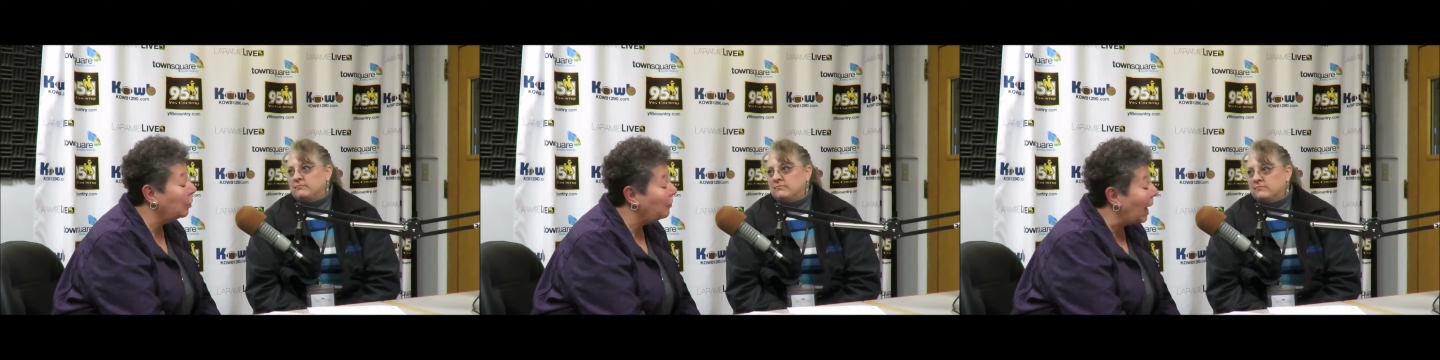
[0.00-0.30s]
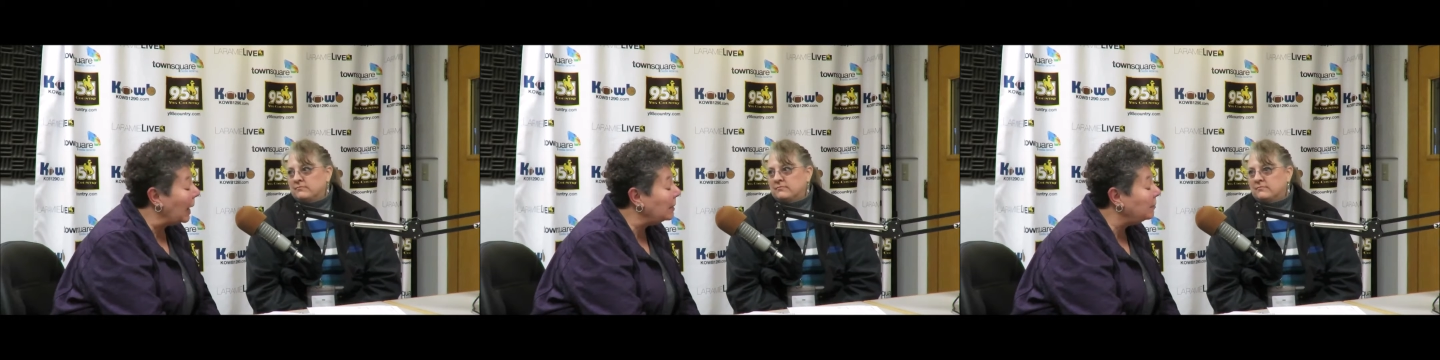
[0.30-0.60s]

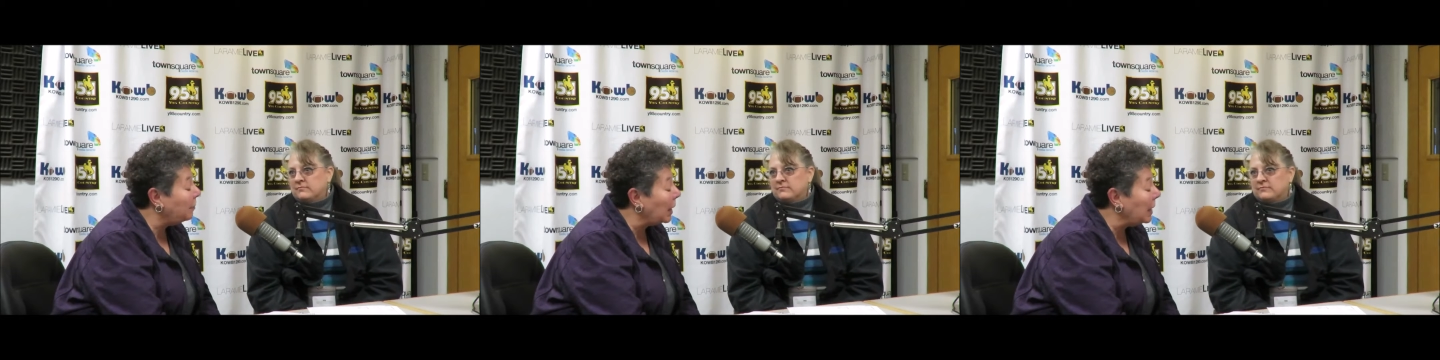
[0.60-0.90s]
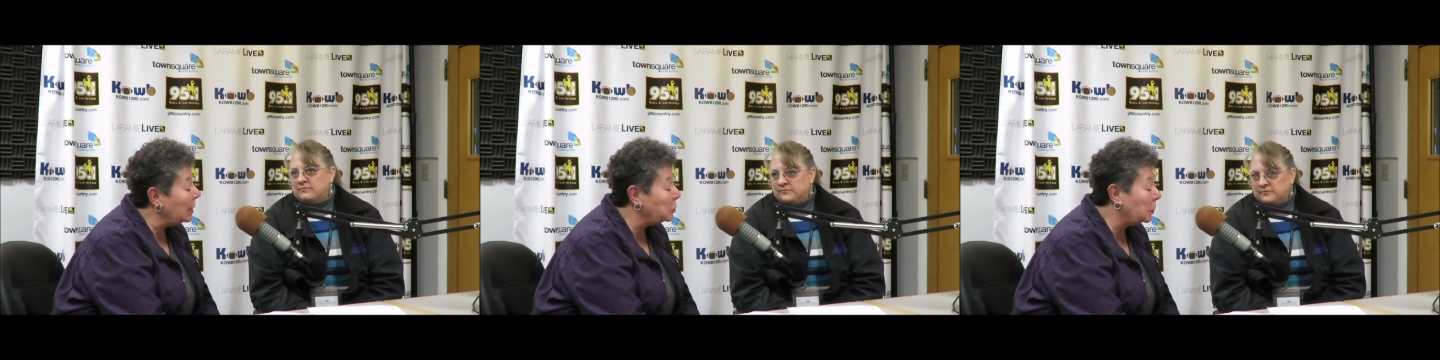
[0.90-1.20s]
Speaker 1: provide
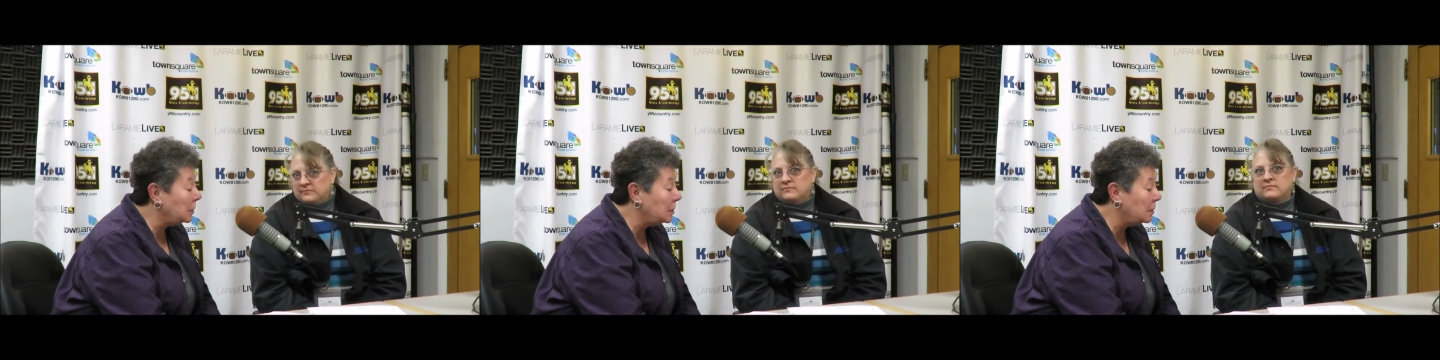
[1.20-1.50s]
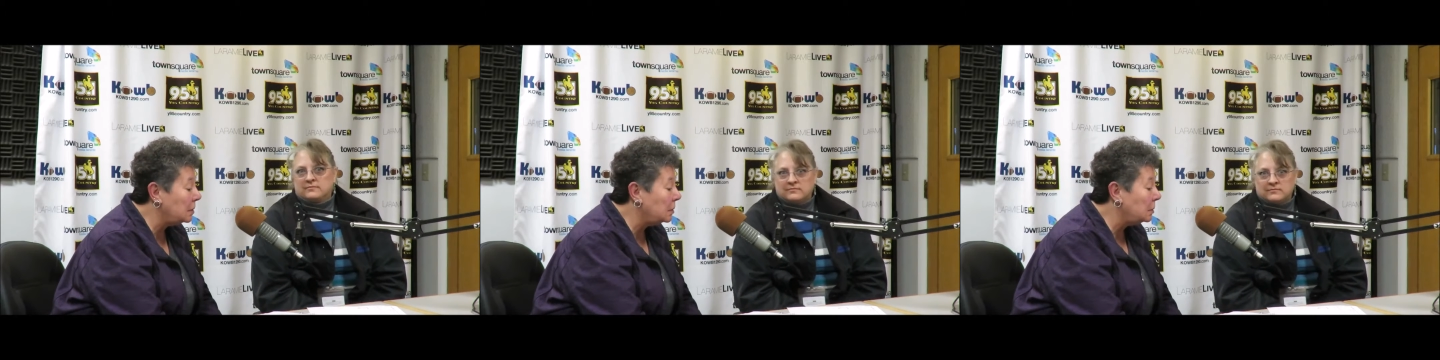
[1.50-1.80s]
financial
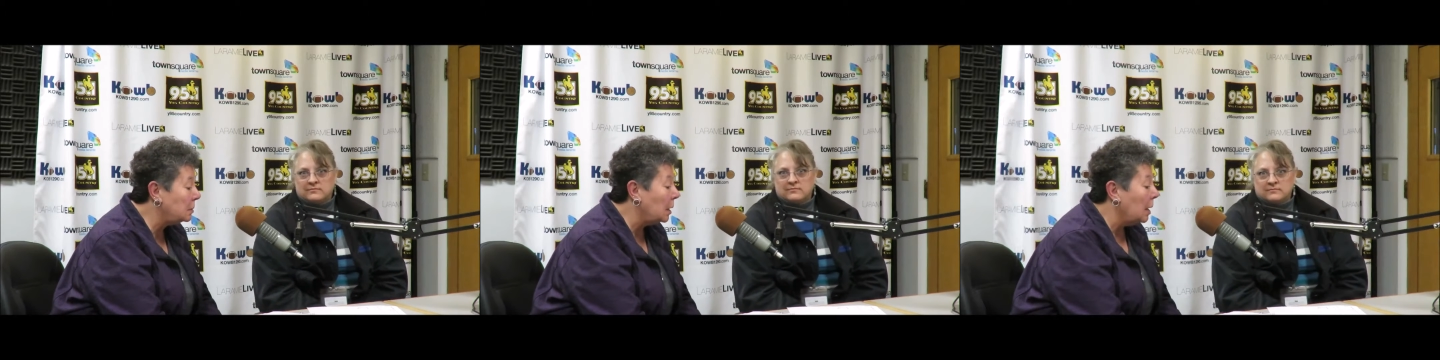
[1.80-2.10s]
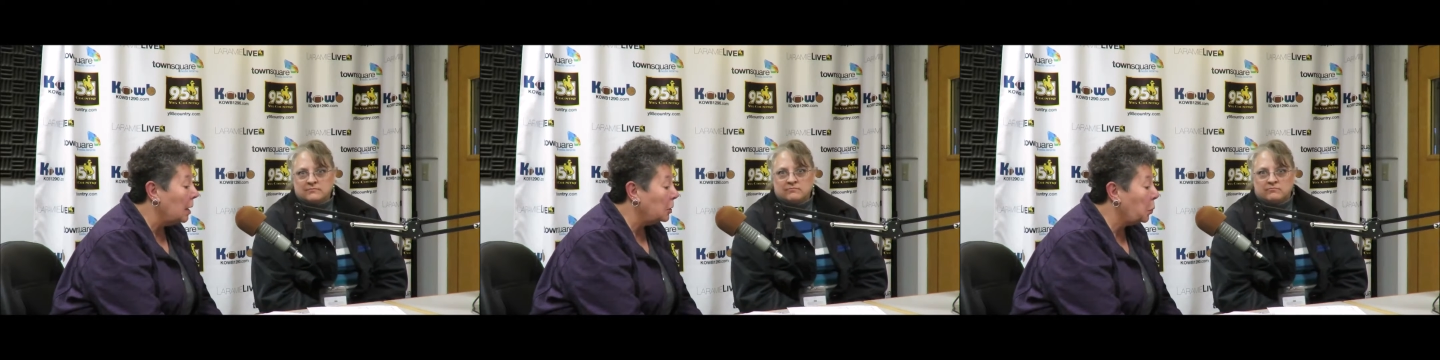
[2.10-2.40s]
assistance
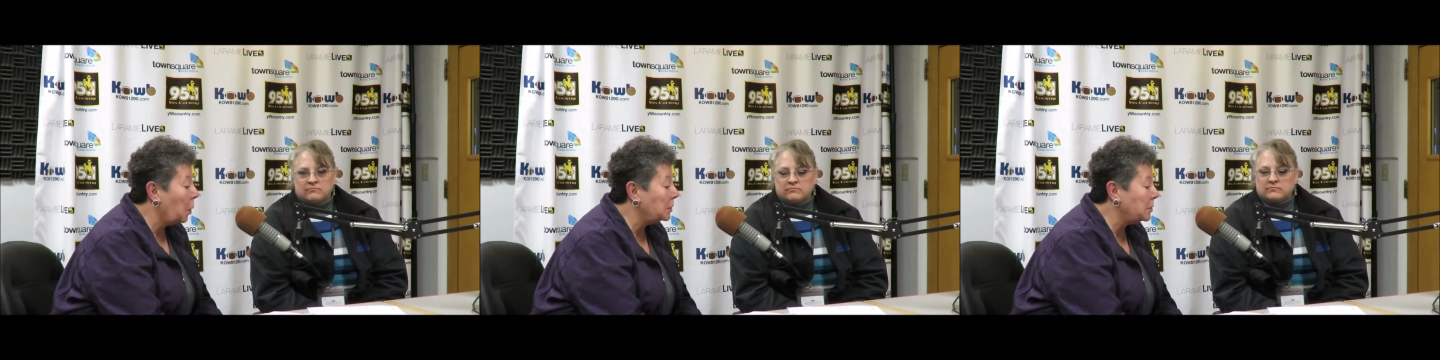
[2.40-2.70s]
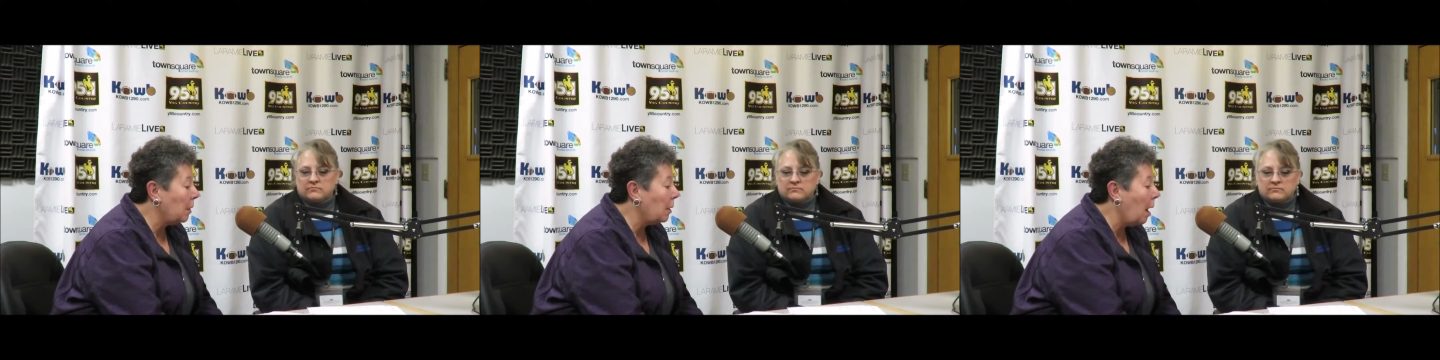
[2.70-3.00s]
towards
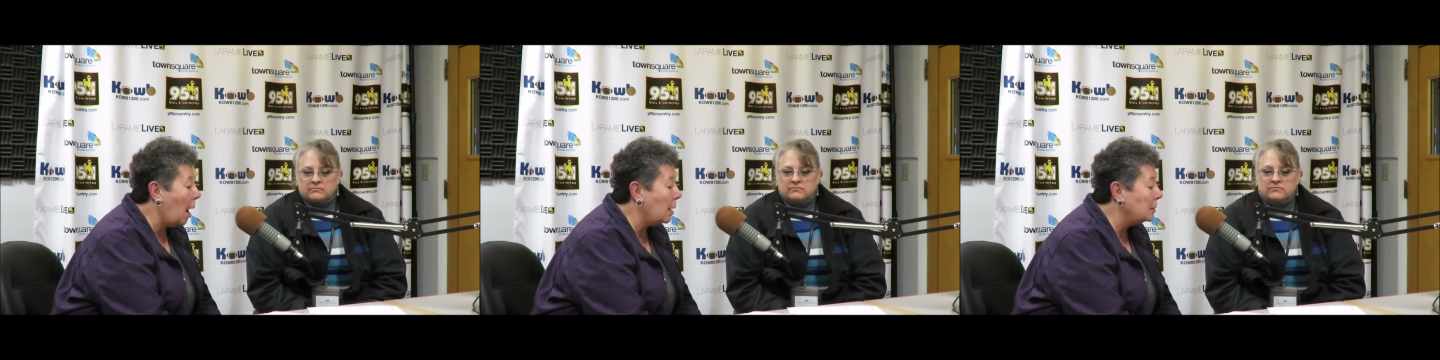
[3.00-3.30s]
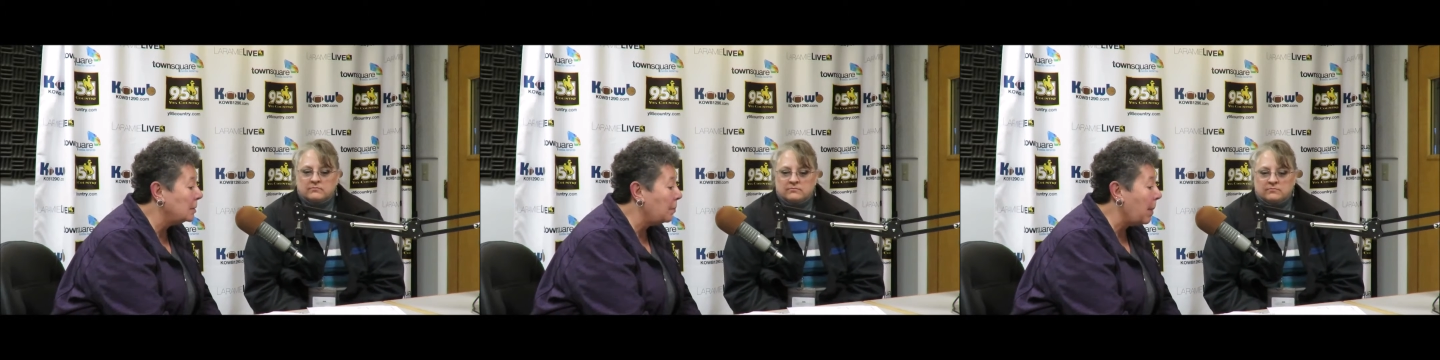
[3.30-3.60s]
our
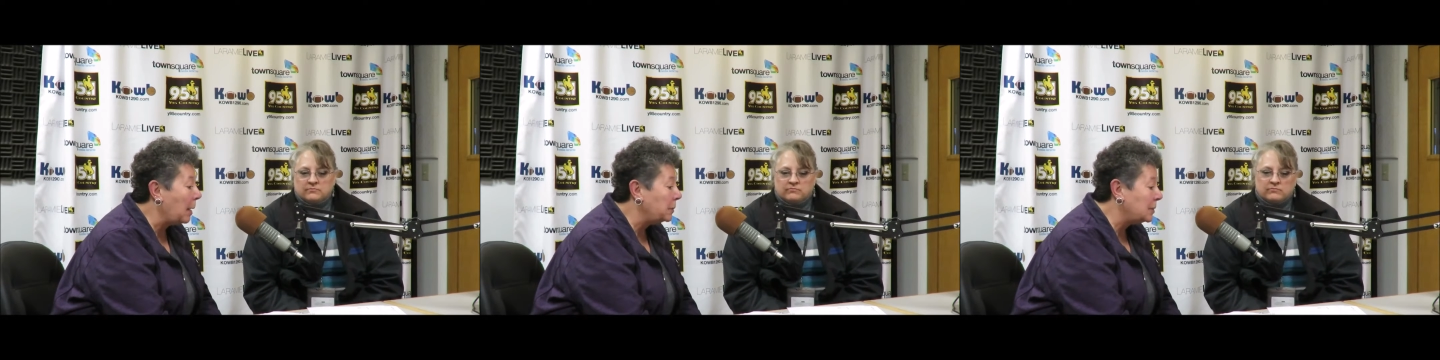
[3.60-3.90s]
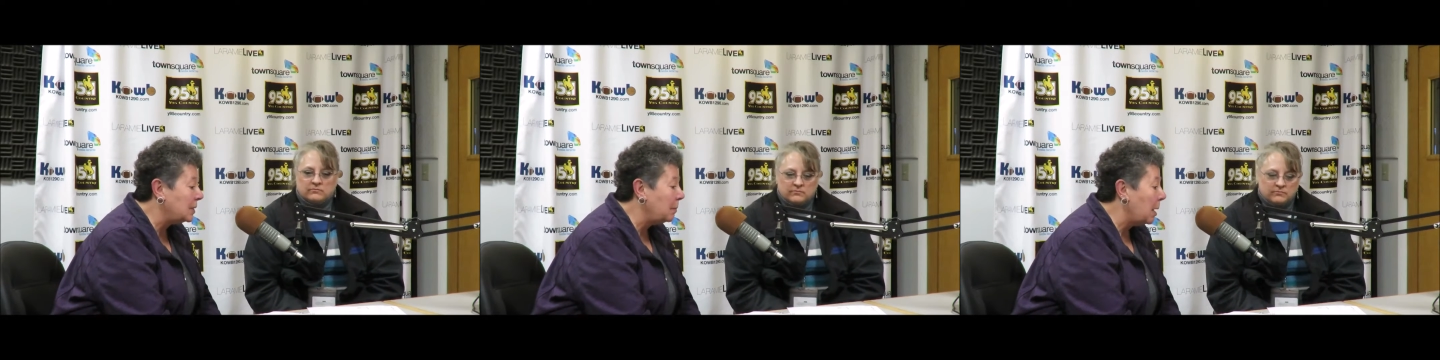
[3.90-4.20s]
cause Mountain
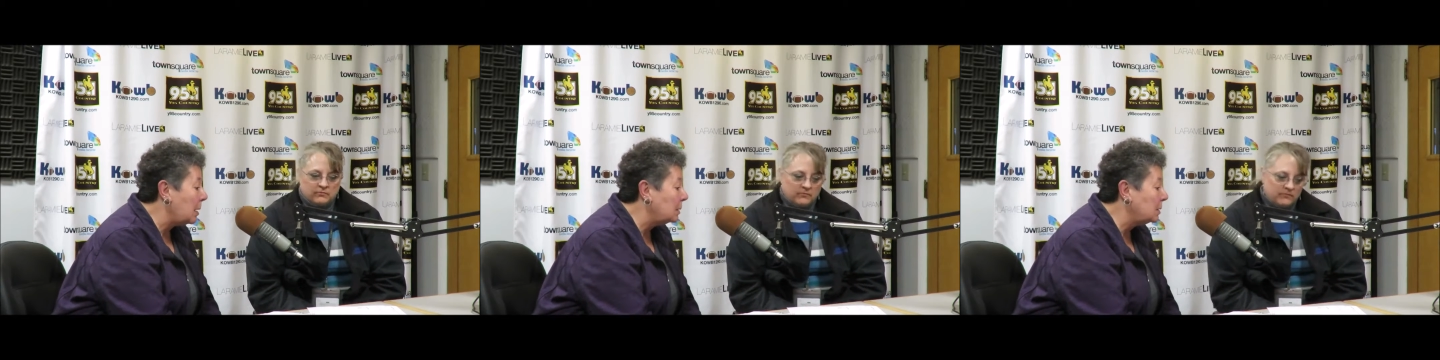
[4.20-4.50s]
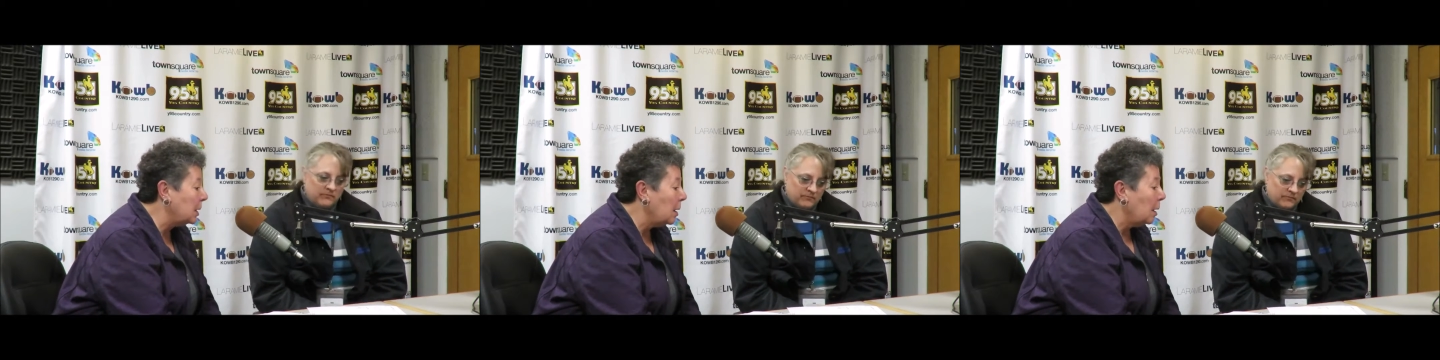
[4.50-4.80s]

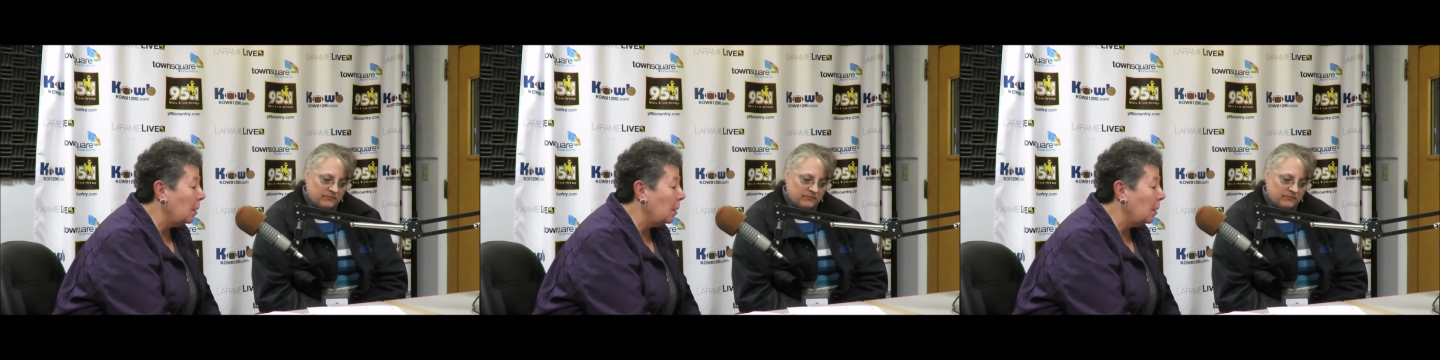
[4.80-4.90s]
Cement,